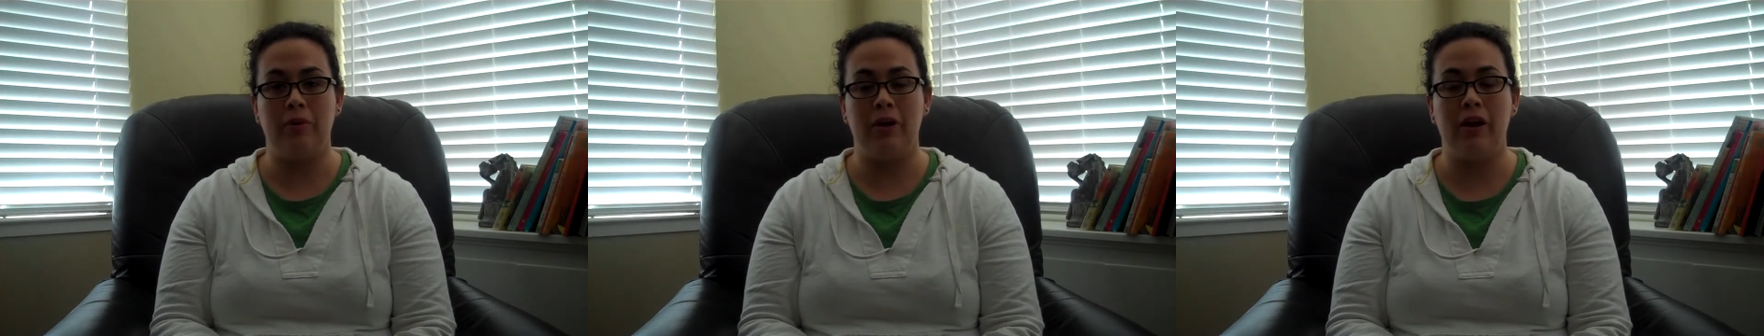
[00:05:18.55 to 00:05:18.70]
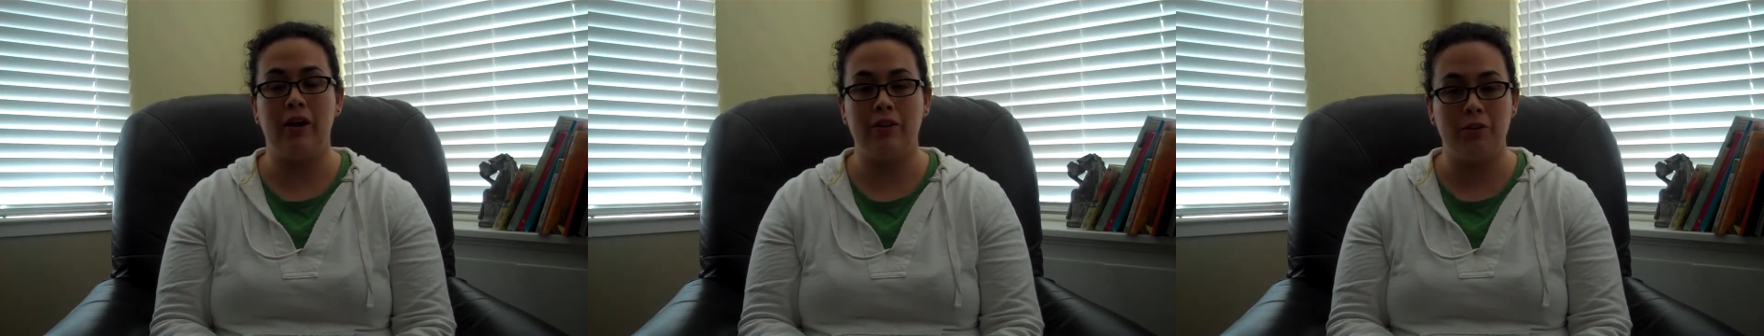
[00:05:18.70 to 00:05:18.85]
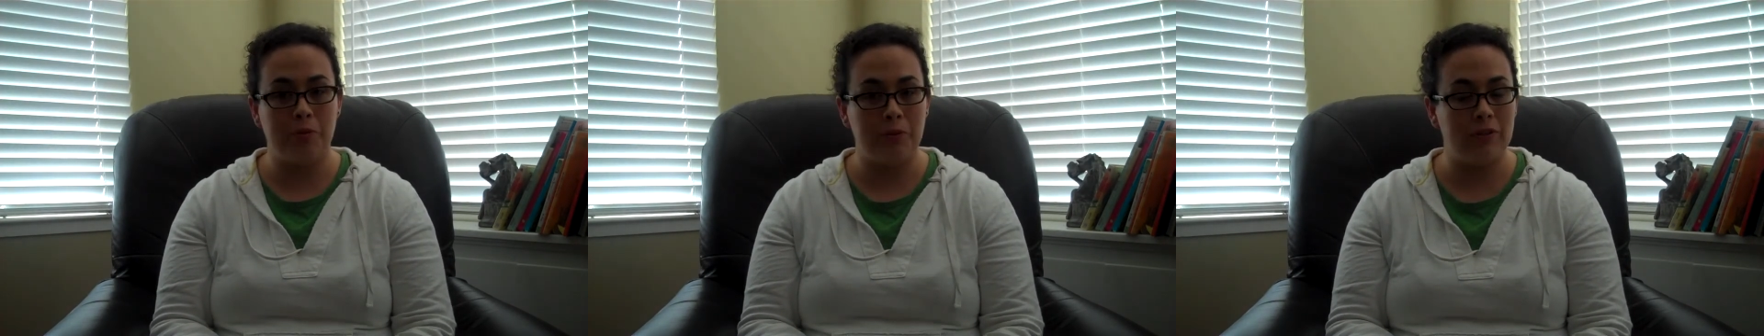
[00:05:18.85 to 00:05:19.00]
My
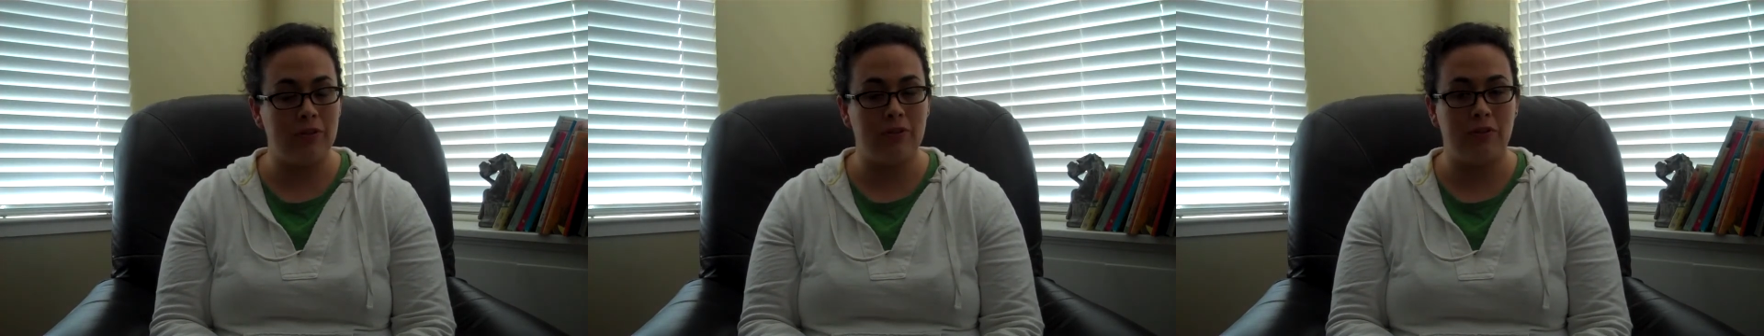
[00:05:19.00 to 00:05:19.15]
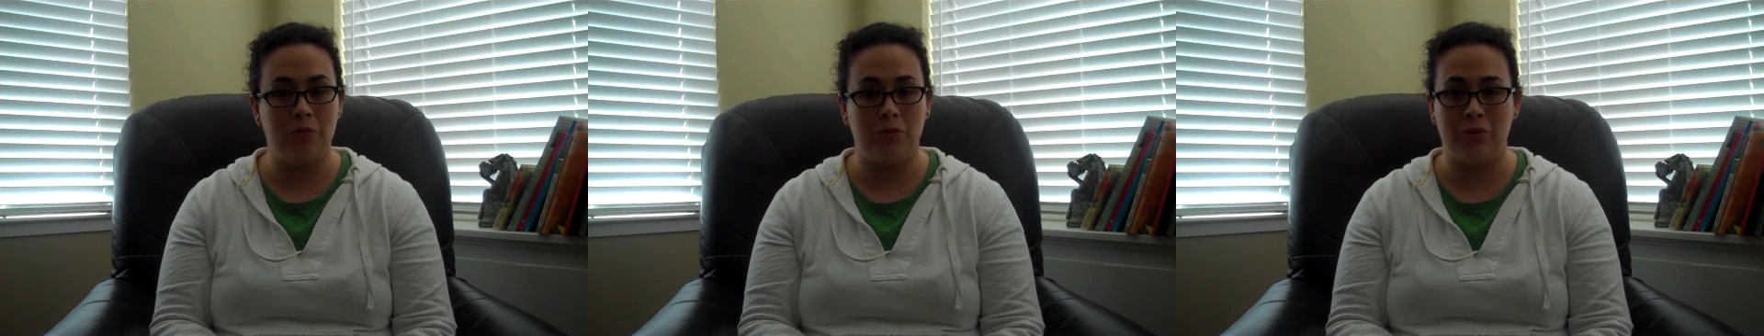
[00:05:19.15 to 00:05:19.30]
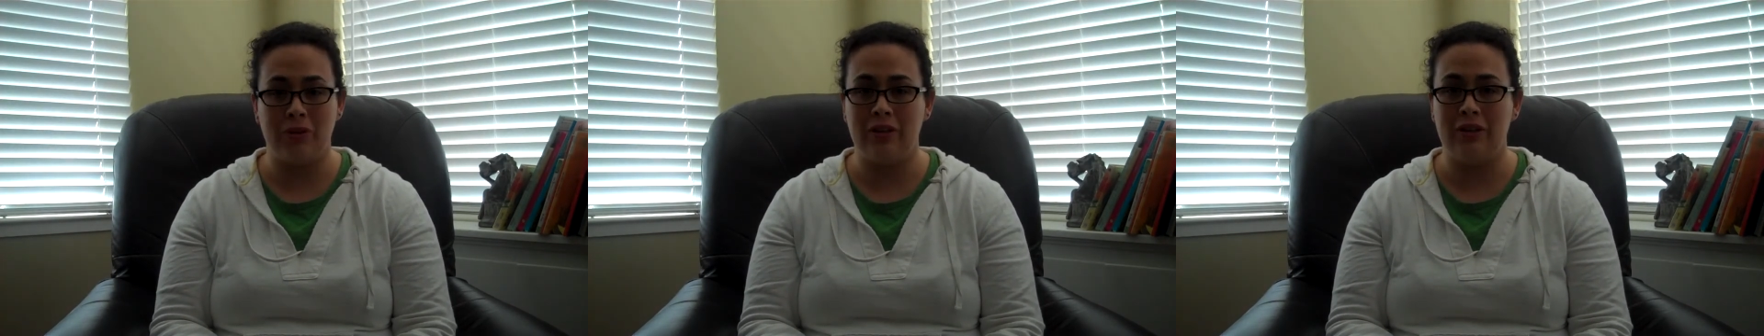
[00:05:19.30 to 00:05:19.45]

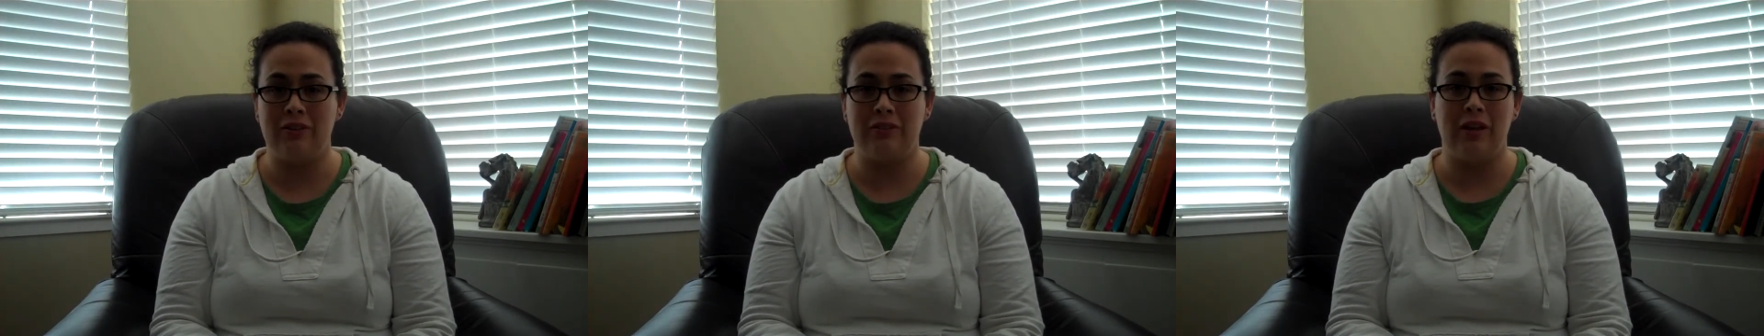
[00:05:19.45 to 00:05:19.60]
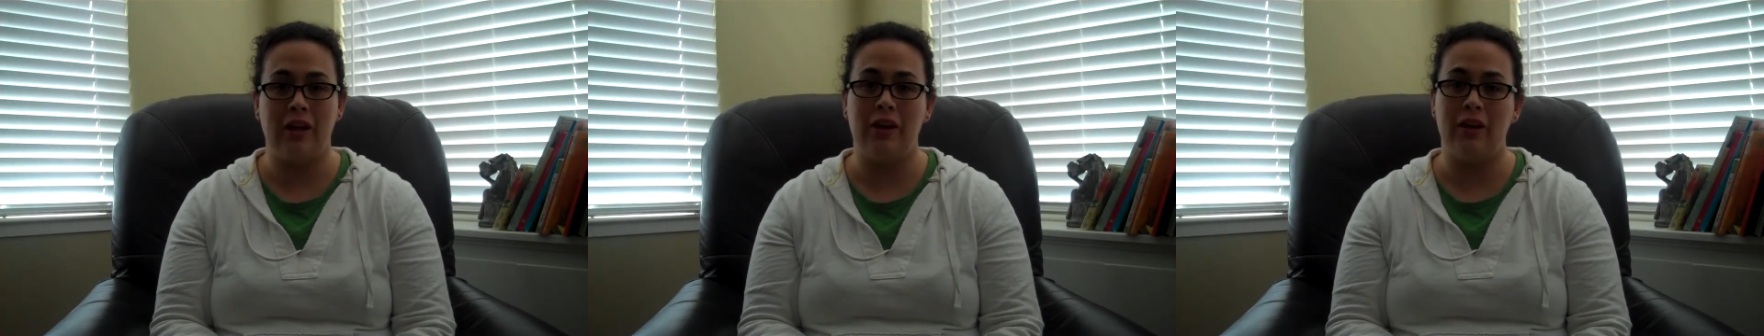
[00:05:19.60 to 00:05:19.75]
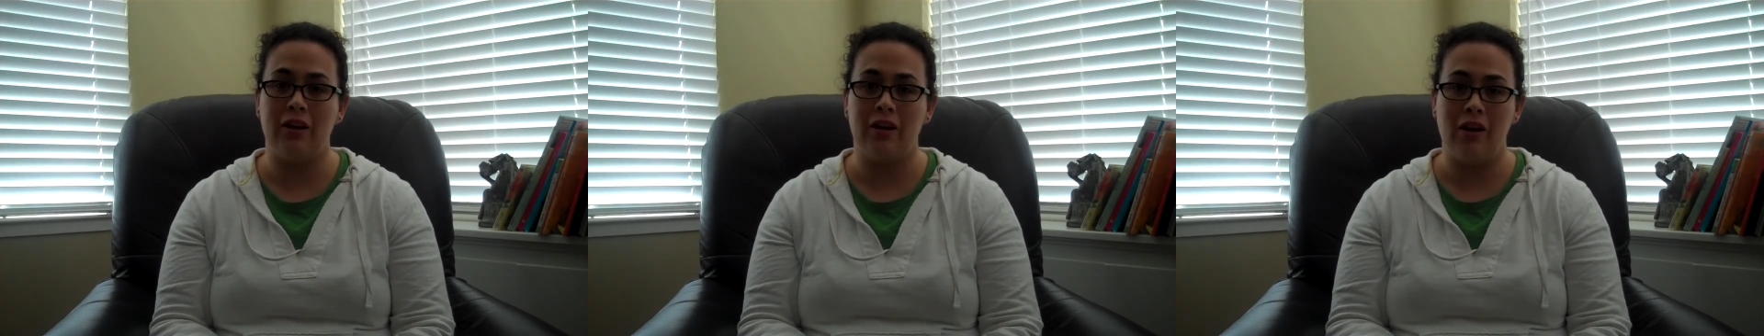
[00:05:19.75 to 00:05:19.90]
husband's really
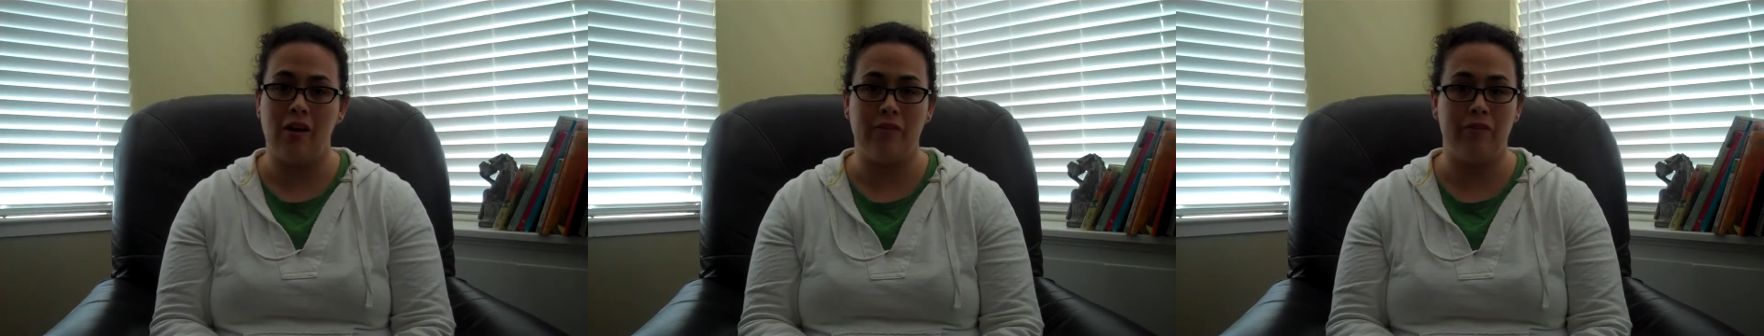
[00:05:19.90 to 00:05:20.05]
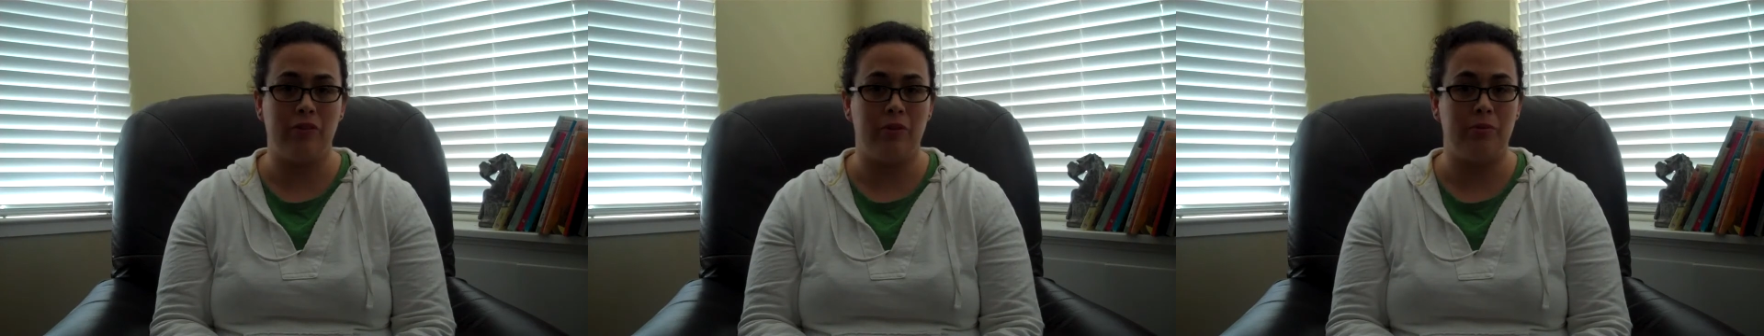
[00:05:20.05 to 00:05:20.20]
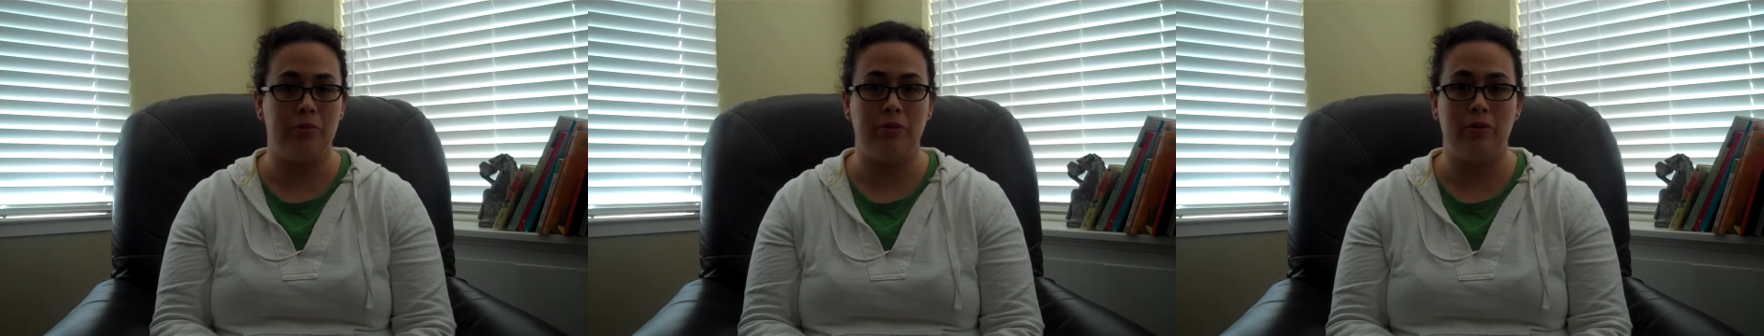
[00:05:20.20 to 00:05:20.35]
excited and
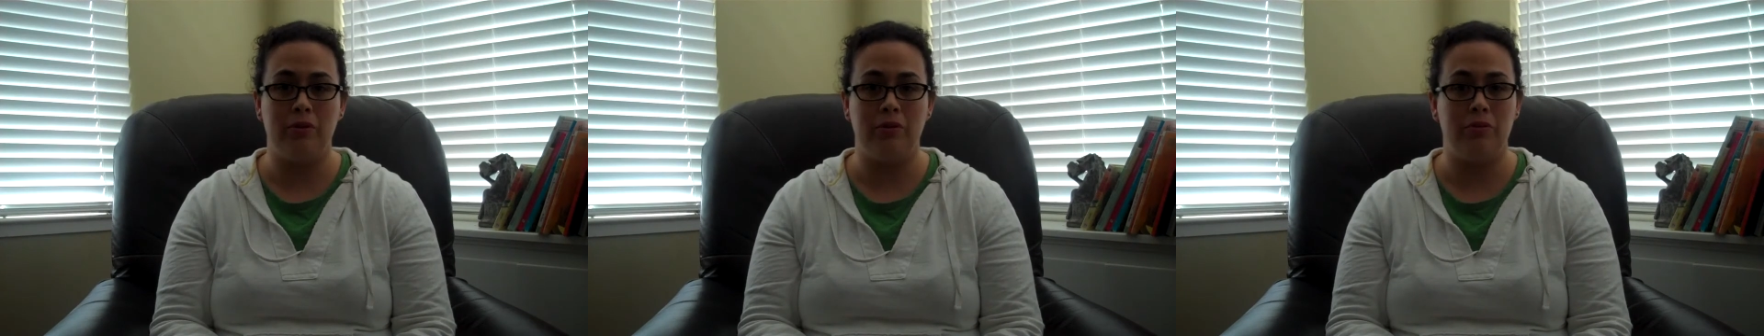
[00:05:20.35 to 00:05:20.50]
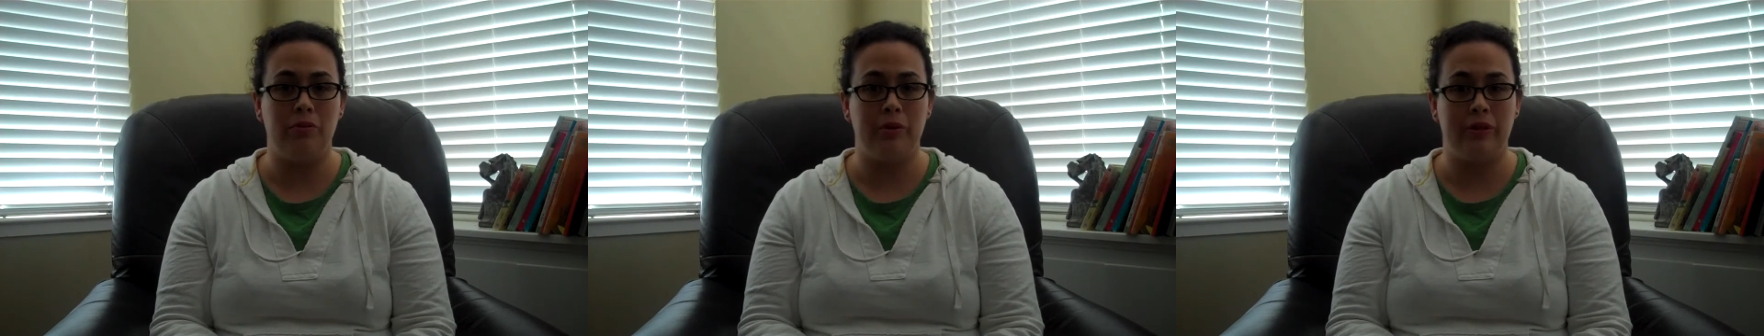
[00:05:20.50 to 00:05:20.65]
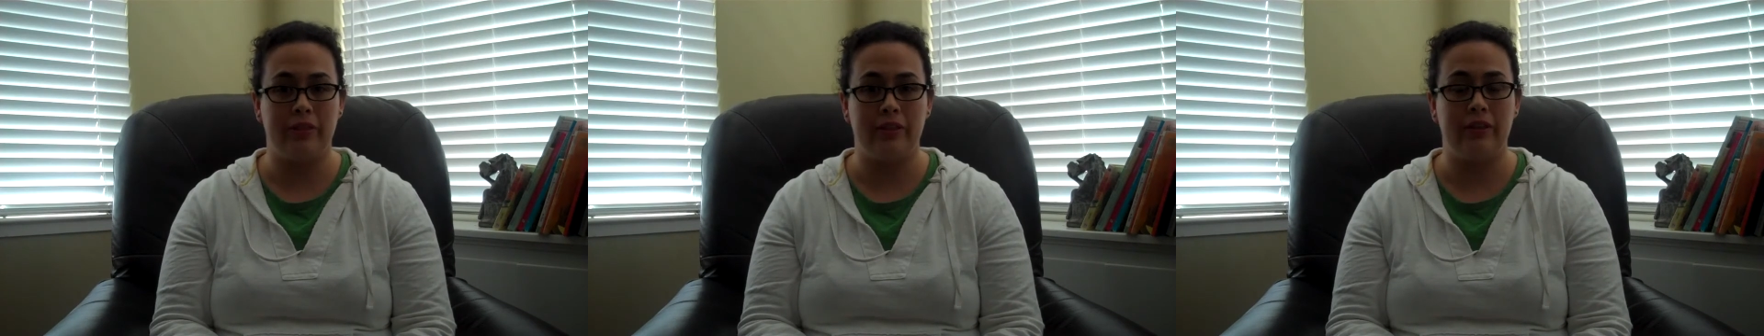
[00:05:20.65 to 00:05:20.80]

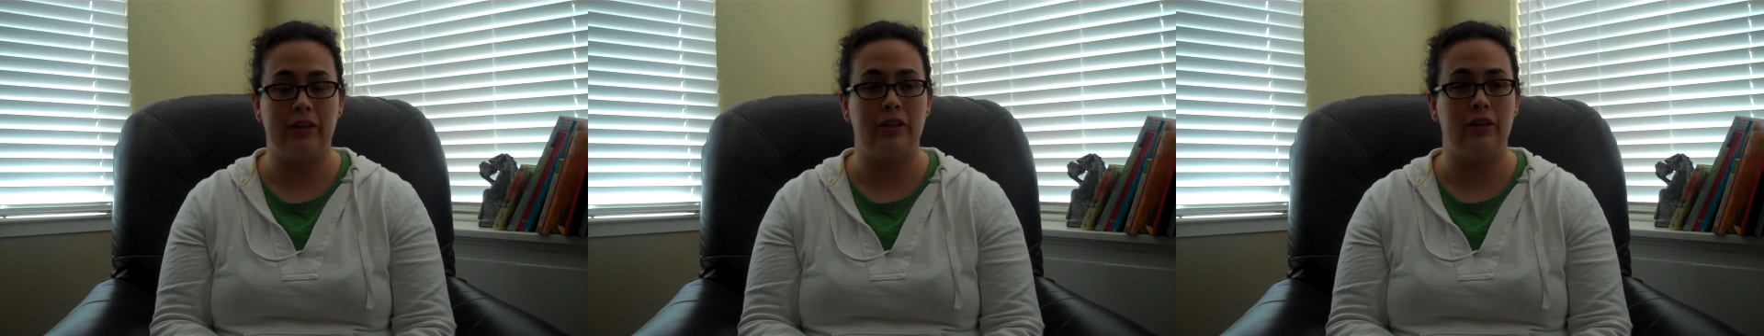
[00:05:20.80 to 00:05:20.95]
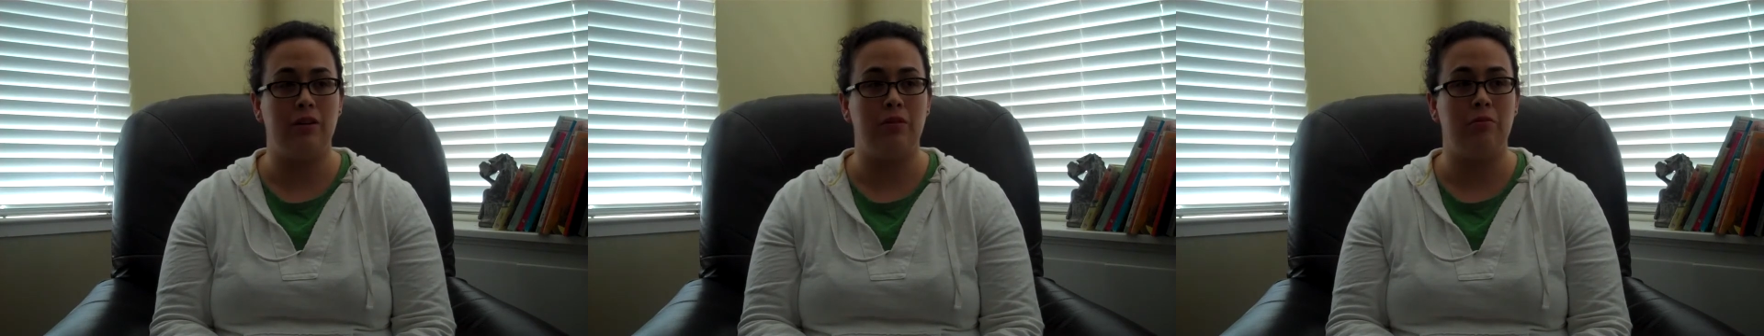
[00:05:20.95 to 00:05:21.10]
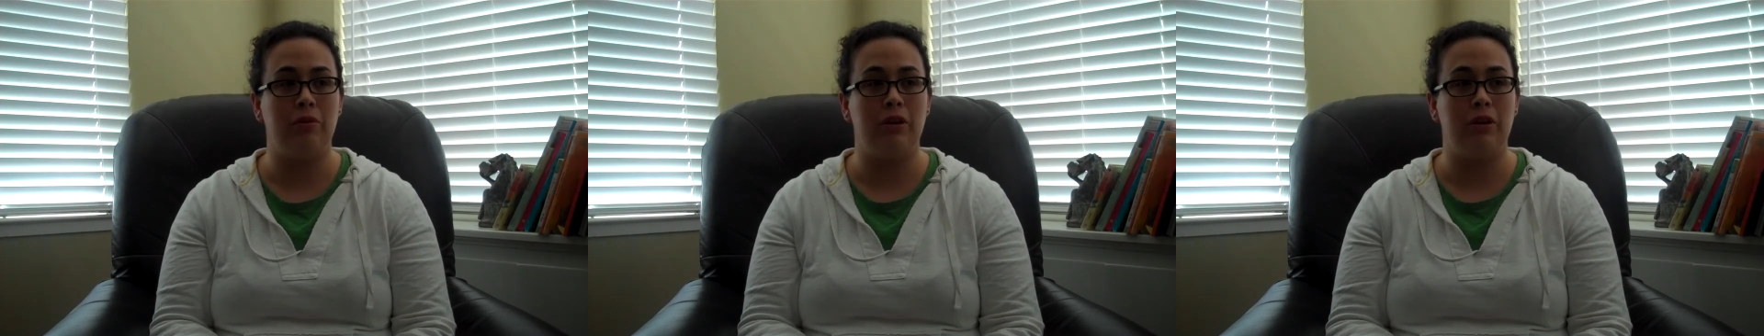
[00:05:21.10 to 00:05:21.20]
comfortable with it.